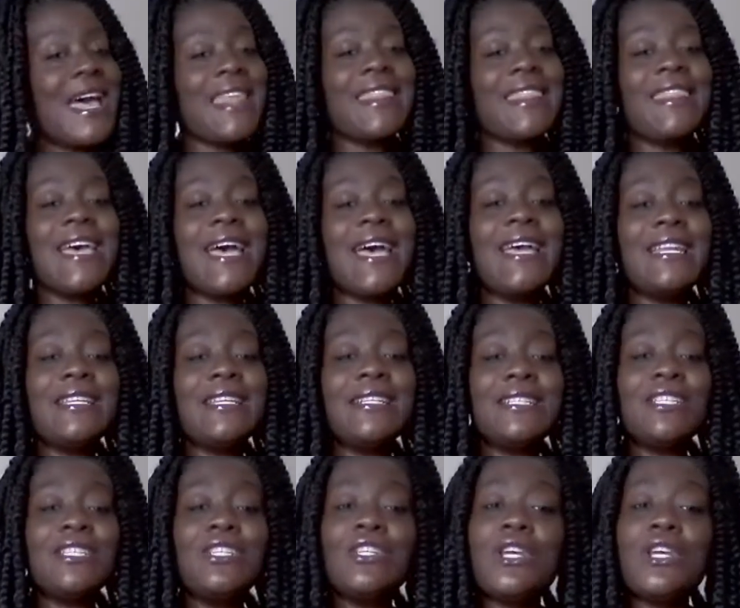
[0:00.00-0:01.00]
then,
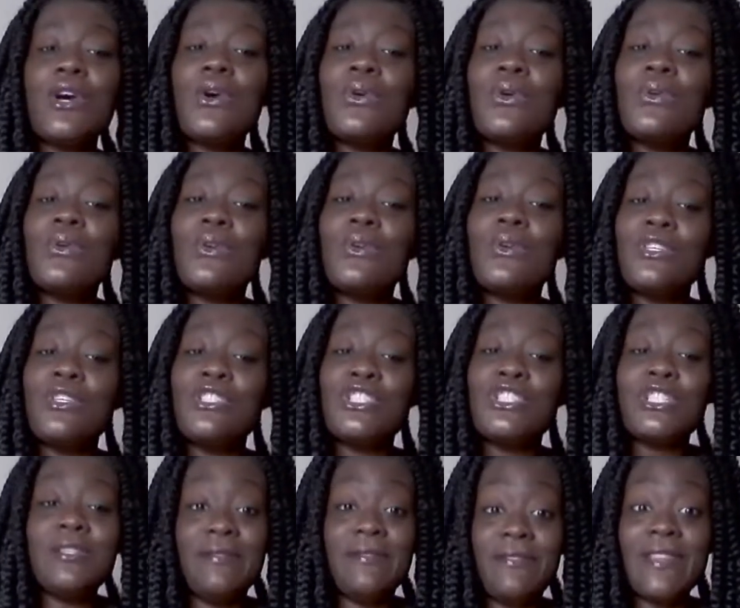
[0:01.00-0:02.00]
you
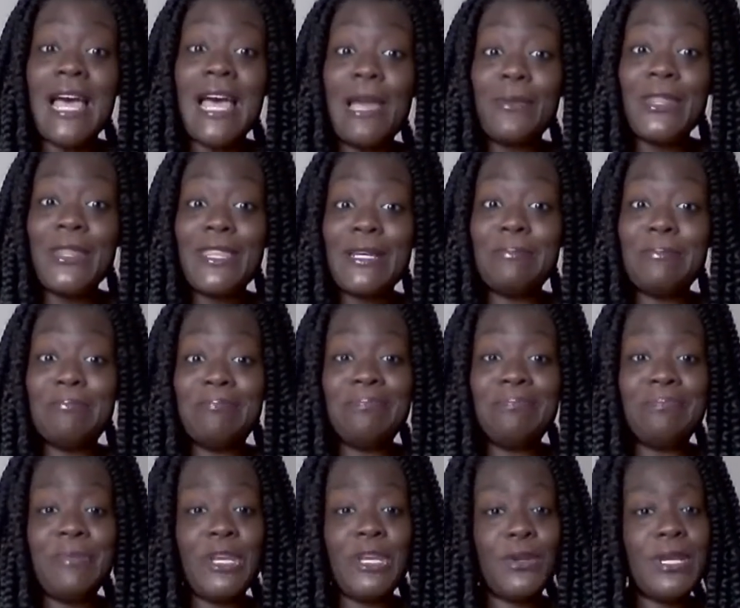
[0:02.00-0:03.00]
shouldn't fly with them,
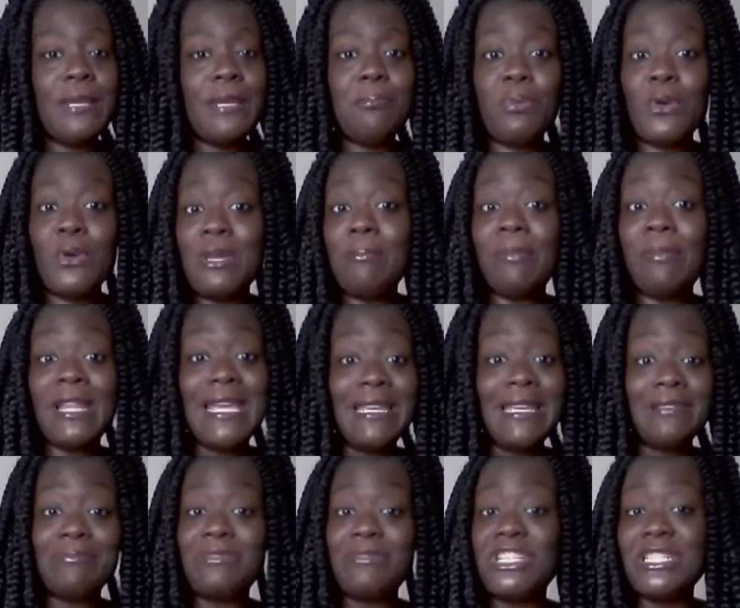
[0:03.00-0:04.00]
period, point blank.
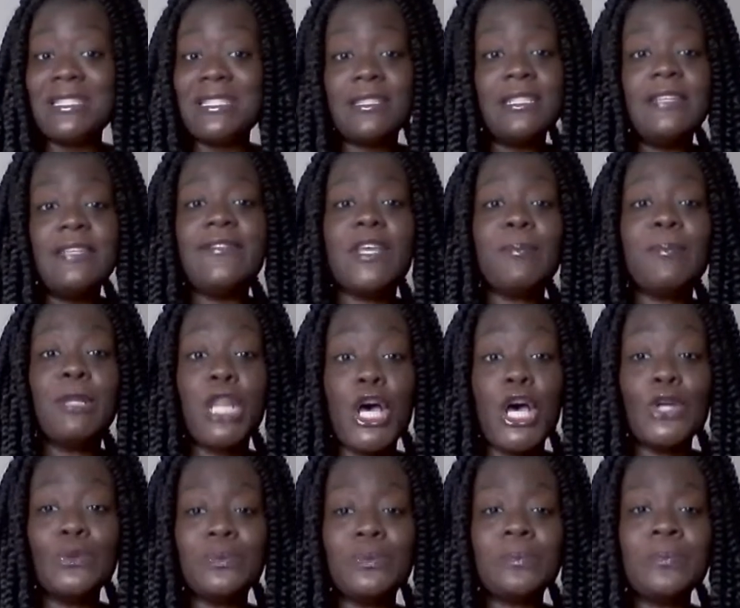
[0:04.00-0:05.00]
Just leave them
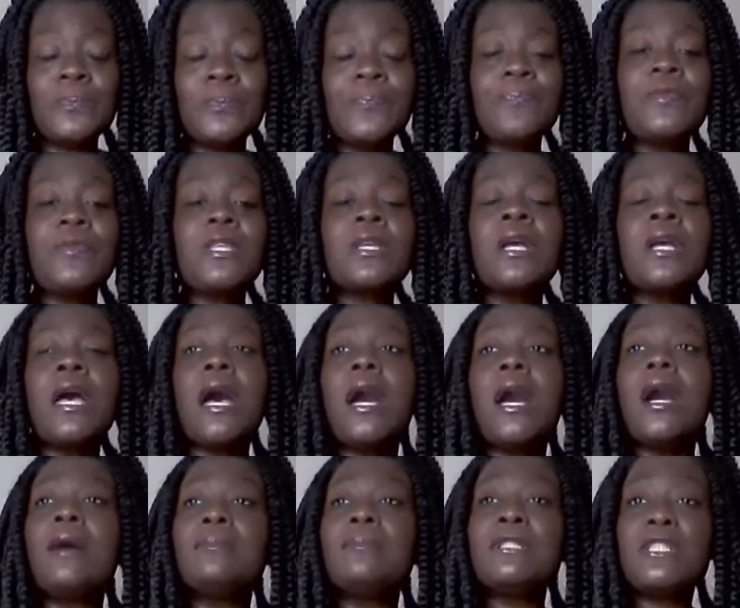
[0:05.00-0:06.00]
alone.
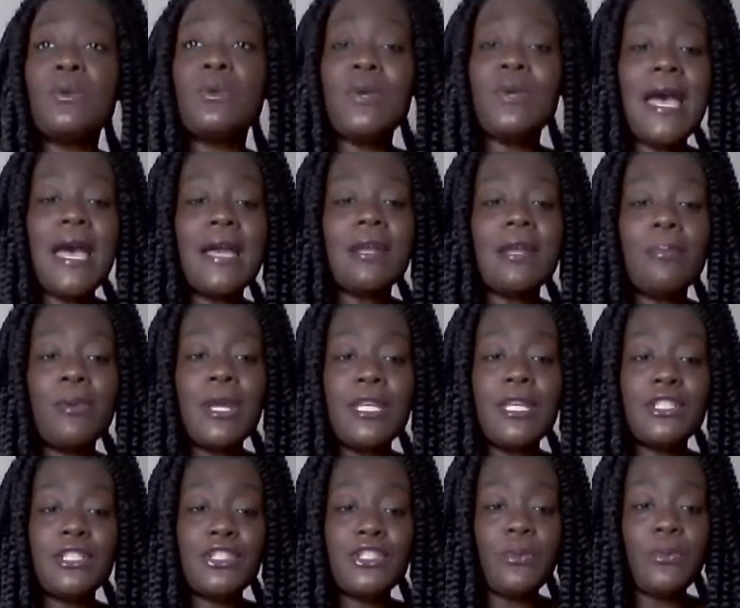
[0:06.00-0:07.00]
So we had a
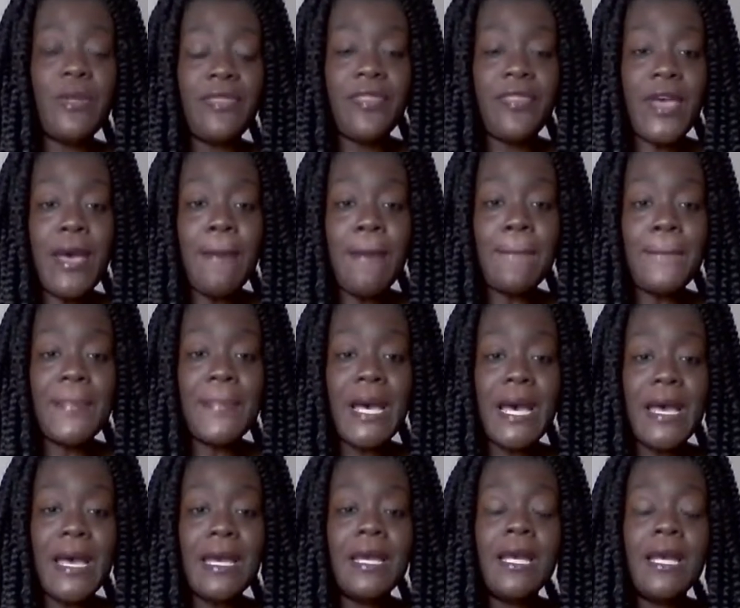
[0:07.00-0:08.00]
issue with them,
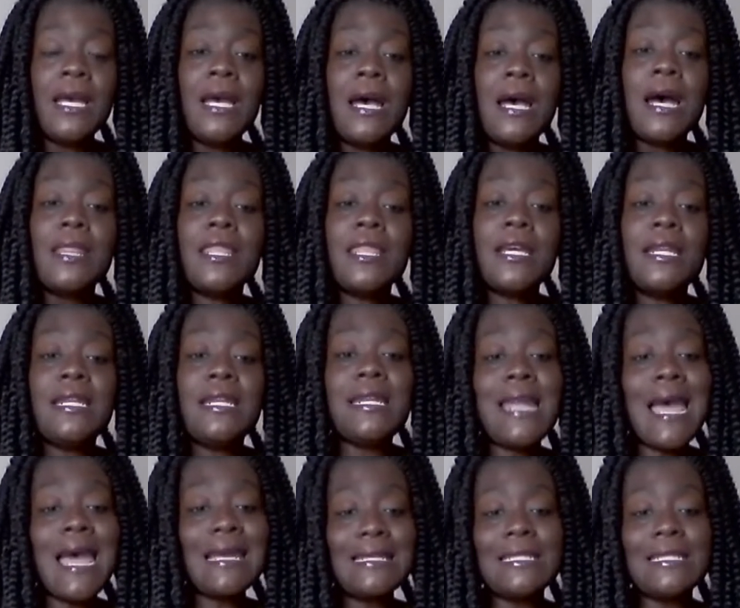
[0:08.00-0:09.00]
but the
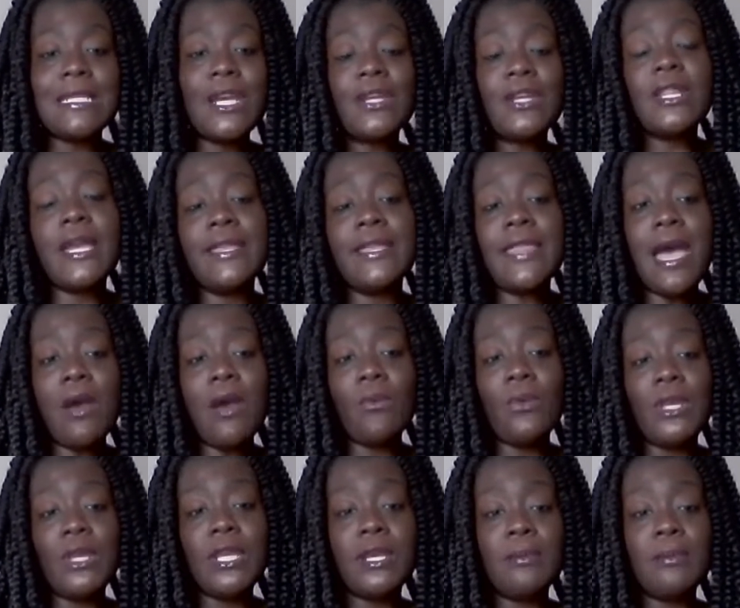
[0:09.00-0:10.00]
next airline that
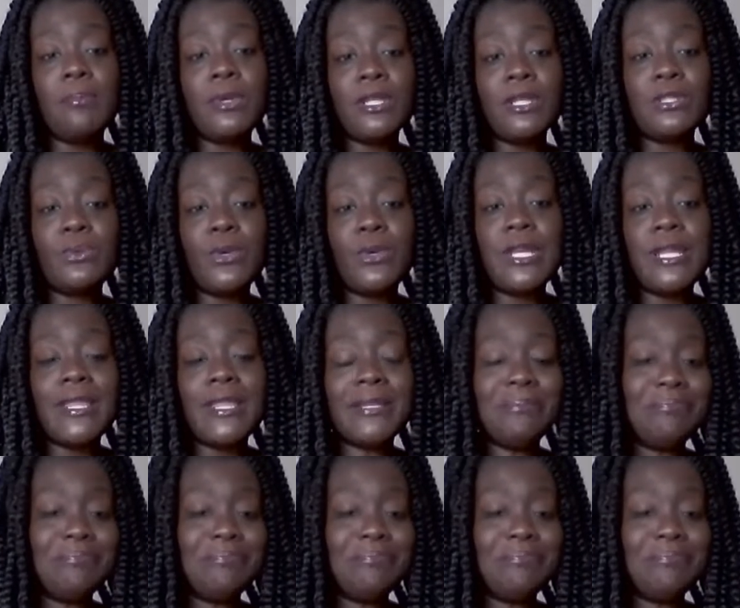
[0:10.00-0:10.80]
we booked with,